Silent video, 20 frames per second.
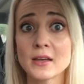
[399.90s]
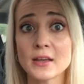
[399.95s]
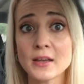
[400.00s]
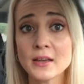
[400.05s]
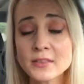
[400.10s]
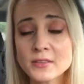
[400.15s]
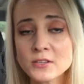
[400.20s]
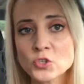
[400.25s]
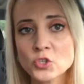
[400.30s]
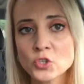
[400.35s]

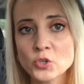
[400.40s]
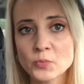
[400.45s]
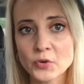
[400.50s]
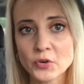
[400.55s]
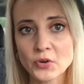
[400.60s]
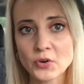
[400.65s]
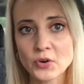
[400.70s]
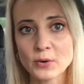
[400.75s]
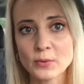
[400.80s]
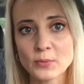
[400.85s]
In the
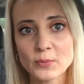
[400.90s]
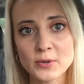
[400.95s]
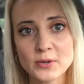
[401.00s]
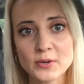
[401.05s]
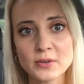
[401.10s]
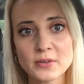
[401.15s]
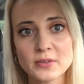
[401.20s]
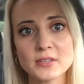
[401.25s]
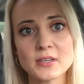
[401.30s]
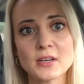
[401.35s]
supercar
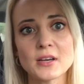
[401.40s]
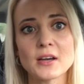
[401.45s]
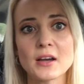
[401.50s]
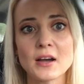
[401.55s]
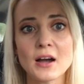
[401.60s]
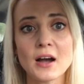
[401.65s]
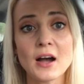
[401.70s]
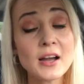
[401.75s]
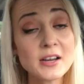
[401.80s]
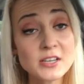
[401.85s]
world,
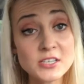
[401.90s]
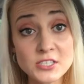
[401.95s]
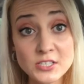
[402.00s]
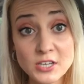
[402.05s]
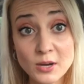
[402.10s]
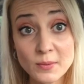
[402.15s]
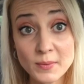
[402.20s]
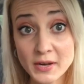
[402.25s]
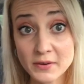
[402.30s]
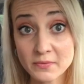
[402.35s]
I just
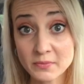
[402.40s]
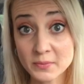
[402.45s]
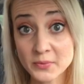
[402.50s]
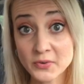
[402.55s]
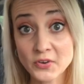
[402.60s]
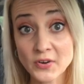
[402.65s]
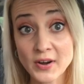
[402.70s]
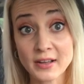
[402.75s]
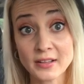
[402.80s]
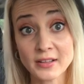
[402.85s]
got back from
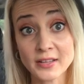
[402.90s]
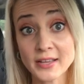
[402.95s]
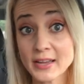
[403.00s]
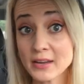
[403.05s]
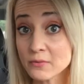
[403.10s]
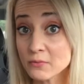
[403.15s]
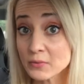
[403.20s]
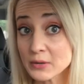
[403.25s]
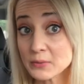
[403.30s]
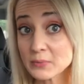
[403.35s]
a rally
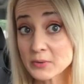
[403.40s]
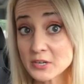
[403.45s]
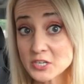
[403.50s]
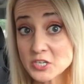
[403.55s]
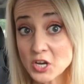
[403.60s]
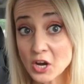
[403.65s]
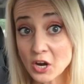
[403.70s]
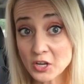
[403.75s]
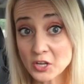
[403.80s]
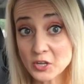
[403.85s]
and we were
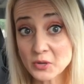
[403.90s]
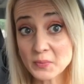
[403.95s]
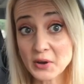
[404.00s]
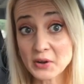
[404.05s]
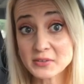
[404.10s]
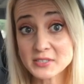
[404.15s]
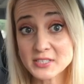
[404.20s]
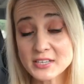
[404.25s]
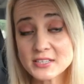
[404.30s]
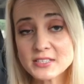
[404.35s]
talking
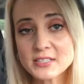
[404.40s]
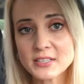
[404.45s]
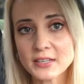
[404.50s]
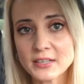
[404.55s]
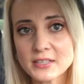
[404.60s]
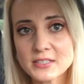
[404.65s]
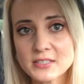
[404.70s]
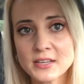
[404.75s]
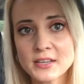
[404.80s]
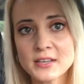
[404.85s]
about
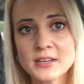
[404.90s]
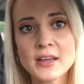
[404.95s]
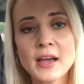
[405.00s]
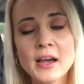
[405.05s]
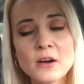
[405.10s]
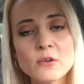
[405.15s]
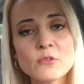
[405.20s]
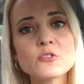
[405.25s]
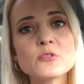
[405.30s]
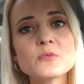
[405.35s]
Teslas and
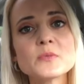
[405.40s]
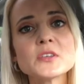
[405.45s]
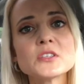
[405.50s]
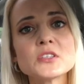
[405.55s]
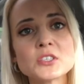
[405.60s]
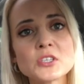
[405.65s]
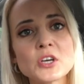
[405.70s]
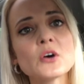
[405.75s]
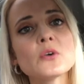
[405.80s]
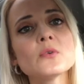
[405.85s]
how it would be
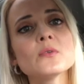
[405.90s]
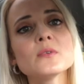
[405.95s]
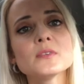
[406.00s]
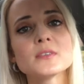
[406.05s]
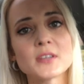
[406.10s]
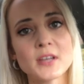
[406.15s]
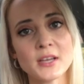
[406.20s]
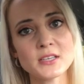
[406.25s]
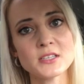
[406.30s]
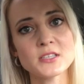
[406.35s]
so
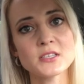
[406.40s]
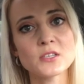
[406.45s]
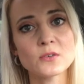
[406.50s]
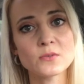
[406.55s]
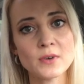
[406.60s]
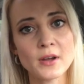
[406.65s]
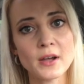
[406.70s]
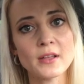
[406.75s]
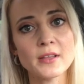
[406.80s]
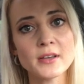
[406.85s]
nice
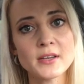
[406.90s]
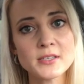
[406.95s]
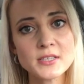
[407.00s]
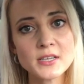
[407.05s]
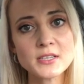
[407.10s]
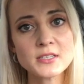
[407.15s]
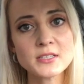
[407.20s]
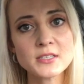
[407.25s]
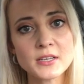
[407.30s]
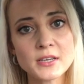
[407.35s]
to rally a
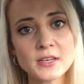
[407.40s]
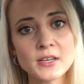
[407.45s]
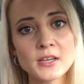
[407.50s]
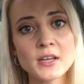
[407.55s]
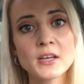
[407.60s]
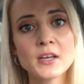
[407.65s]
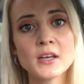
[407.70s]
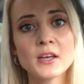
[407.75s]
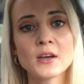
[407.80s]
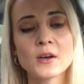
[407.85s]
Tesla.
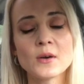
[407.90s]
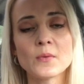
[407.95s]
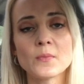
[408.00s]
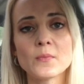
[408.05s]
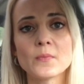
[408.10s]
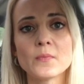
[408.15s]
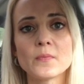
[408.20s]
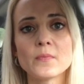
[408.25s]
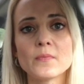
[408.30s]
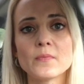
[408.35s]

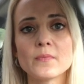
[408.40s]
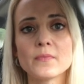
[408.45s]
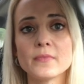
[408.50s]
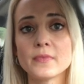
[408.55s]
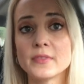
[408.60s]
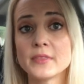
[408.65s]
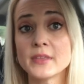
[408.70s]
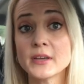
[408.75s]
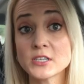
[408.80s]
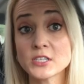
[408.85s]

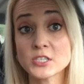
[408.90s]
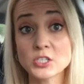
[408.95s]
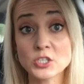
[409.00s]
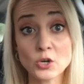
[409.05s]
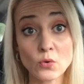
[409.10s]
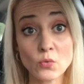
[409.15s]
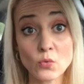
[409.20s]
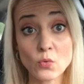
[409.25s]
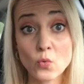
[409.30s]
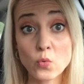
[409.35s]
They just
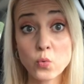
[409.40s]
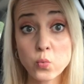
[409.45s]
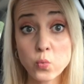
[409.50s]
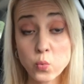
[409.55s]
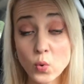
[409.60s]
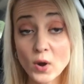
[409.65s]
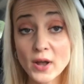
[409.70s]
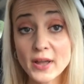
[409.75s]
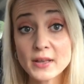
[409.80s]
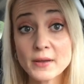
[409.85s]
don't
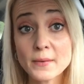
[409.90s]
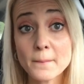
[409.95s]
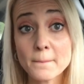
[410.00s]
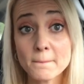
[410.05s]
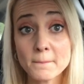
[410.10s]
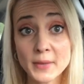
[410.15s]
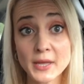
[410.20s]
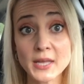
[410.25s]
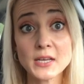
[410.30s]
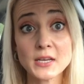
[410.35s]
quite
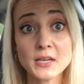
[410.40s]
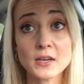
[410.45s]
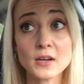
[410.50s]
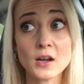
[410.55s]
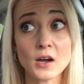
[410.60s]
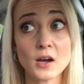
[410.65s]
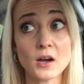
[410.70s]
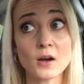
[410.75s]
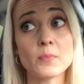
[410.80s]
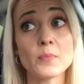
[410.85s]
make it
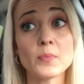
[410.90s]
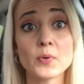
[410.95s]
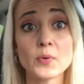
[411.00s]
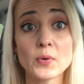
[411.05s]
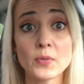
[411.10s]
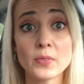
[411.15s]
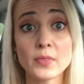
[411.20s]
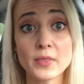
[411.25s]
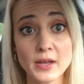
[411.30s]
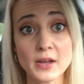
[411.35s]
up
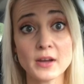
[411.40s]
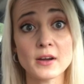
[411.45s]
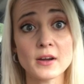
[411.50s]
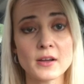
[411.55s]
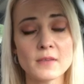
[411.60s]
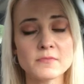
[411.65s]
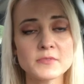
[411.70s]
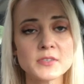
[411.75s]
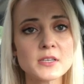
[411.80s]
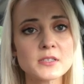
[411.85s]
there.
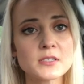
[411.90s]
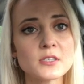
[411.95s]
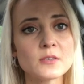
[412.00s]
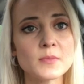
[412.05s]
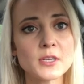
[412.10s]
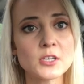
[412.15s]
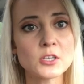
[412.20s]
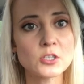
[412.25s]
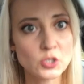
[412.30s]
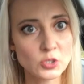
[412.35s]
If Tesla
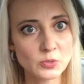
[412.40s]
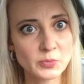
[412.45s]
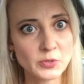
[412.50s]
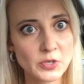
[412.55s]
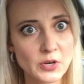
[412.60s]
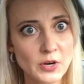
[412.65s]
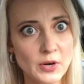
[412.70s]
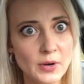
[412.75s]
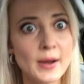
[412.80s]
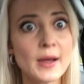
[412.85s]
made a
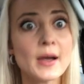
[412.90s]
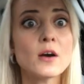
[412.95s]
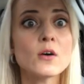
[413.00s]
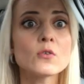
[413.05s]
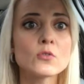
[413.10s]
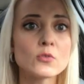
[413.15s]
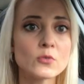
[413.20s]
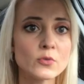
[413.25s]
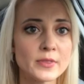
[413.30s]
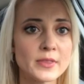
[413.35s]
supercar,
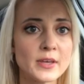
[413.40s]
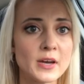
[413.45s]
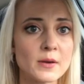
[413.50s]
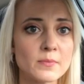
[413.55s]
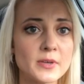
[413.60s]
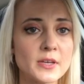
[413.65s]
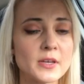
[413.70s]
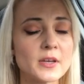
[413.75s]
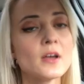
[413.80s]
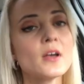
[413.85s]
how cool would
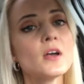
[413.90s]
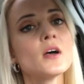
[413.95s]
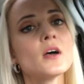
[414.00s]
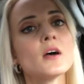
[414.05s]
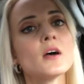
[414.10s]
that be?